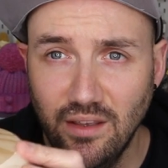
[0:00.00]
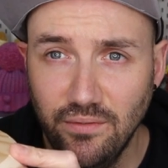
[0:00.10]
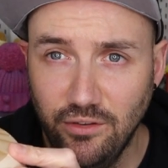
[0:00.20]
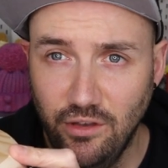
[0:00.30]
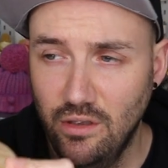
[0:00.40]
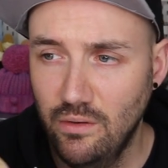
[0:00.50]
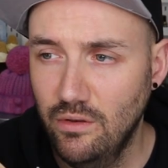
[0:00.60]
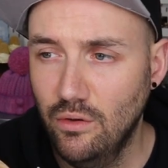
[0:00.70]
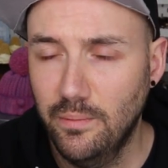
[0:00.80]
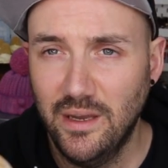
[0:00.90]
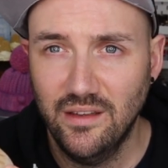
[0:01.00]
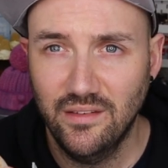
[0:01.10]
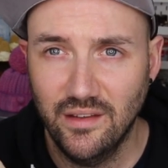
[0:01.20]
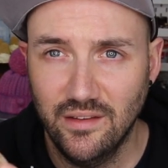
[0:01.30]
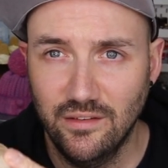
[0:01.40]
gives you your
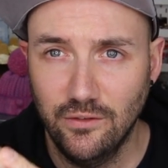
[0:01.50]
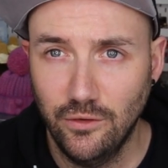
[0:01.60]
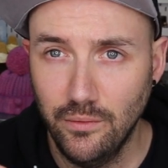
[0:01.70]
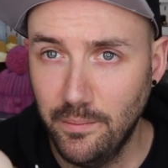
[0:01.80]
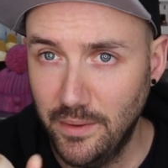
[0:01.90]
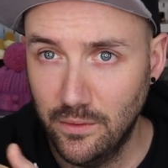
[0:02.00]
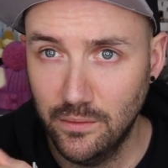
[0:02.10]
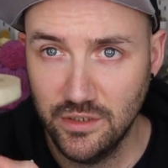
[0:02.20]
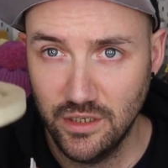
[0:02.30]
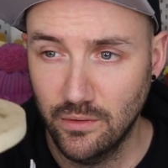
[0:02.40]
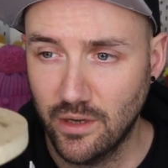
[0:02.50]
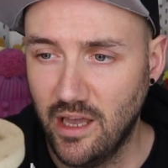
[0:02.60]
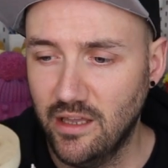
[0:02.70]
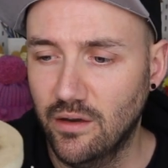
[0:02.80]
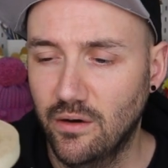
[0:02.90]
bases to build your
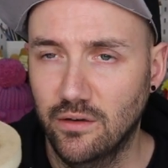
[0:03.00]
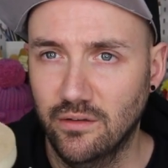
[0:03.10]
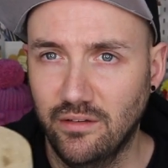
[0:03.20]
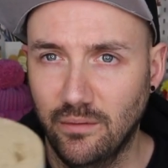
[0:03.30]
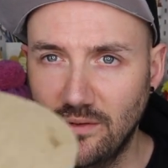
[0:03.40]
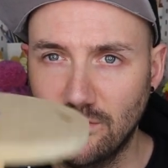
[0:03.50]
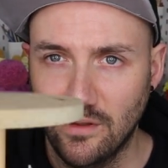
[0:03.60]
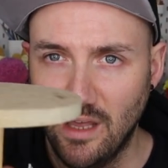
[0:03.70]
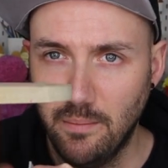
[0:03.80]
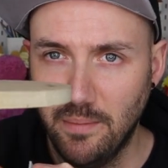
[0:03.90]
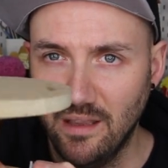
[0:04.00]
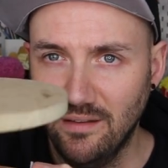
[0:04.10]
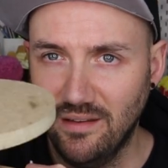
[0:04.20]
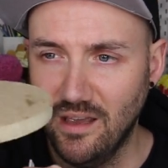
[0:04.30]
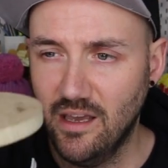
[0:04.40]
cake on. So we've got that
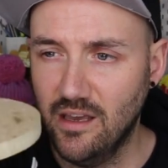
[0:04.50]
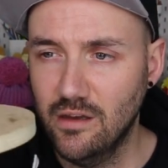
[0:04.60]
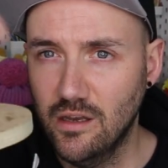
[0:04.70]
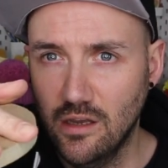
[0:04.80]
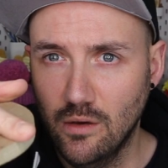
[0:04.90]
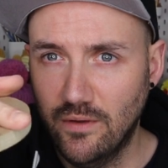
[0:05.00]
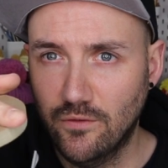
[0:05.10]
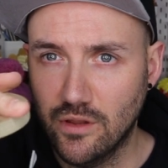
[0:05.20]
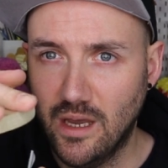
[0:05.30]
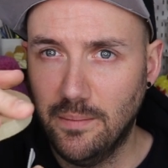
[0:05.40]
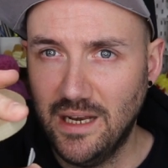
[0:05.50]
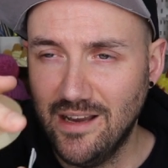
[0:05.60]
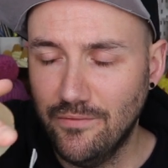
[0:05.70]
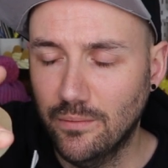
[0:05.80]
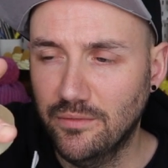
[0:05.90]
base here, we've got that
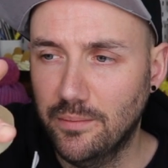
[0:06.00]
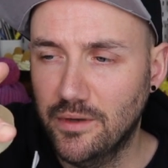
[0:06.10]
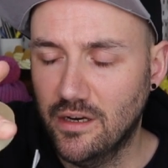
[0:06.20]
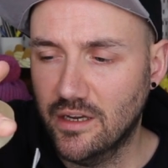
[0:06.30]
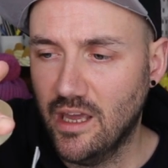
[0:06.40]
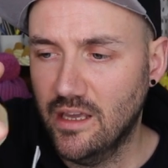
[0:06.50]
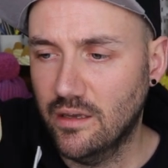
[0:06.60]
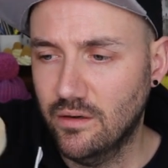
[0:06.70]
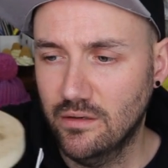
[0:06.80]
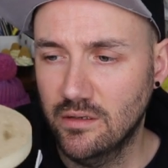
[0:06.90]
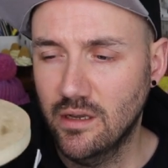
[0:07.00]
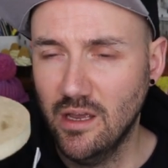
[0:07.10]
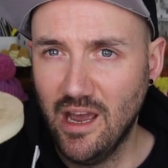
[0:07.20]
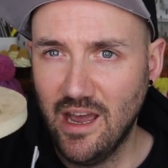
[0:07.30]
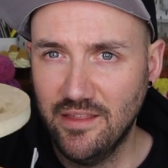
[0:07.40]
platform to put our cake on,
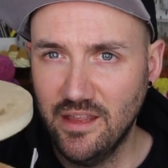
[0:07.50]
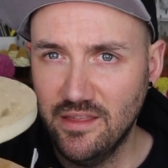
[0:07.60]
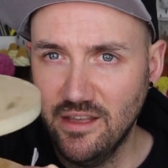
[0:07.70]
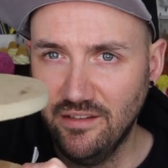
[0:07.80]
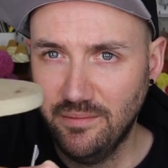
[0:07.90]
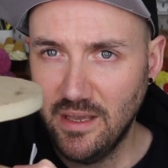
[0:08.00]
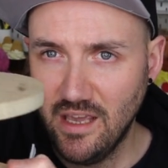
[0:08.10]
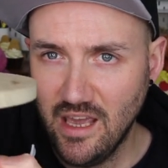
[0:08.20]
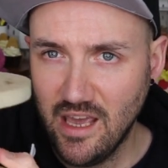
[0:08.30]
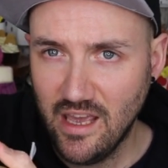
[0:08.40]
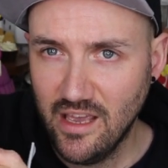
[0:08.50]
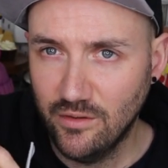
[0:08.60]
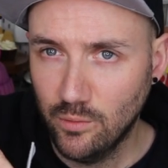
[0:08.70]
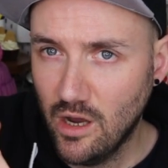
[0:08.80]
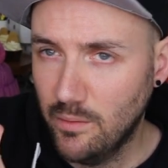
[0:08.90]
and then this bit here
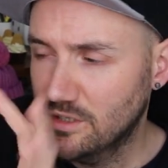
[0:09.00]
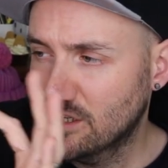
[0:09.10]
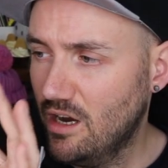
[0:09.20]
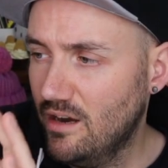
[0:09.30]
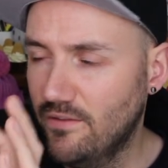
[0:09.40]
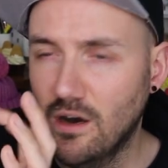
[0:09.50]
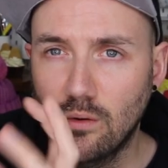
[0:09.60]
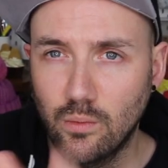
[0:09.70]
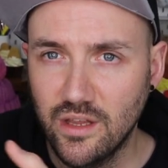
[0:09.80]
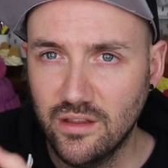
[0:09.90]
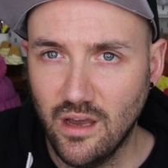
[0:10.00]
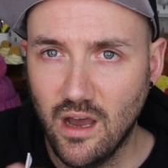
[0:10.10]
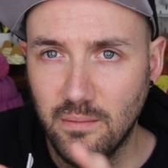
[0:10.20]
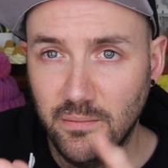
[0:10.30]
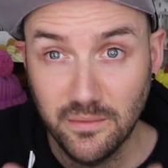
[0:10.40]
is what I would cover with
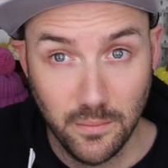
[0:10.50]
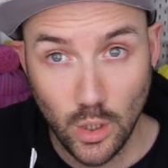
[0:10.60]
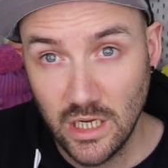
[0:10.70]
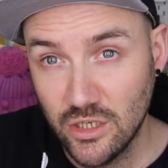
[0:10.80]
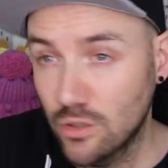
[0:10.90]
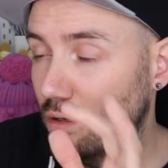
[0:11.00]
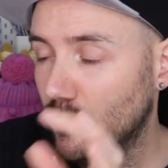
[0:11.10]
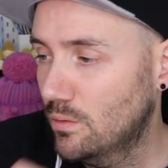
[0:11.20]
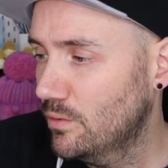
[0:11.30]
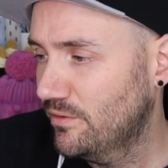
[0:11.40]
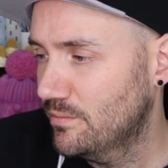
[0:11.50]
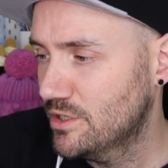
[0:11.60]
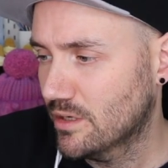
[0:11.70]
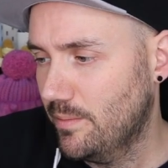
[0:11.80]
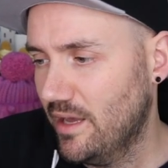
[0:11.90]
some modeling chocolate or some
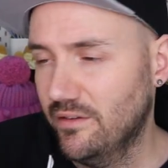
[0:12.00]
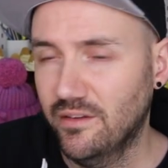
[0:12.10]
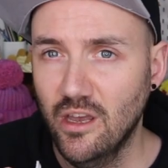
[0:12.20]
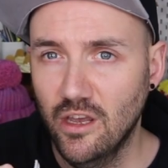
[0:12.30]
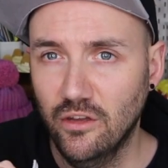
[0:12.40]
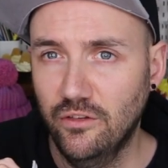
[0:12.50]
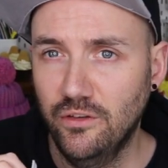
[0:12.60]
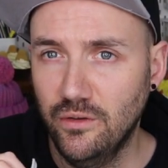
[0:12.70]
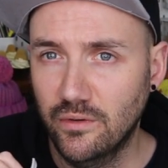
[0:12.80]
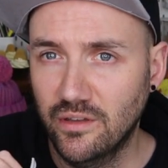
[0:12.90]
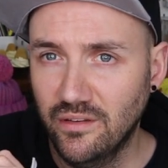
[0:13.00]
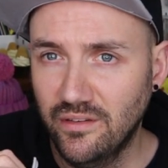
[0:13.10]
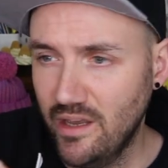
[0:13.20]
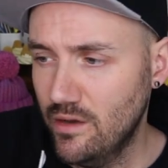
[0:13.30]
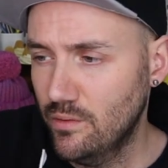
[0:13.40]
sugar paste to
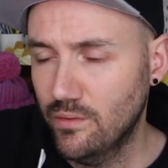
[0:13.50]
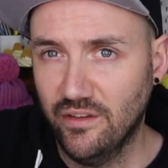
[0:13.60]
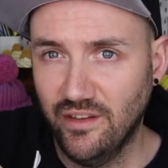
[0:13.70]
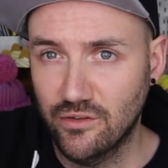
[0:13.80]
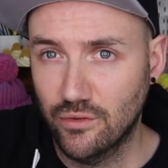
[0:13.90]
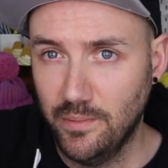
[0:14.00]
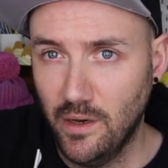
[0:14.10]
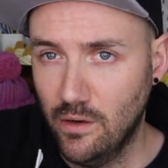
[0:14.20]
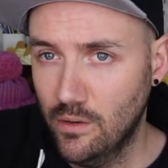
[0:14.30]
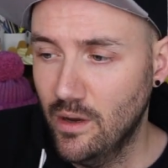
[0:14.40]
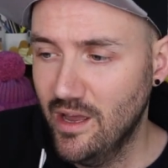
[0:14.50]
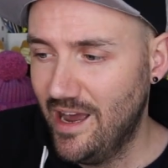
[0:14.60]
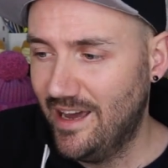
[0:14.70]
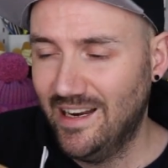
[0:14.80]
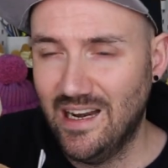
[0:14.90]
conceal the central pole and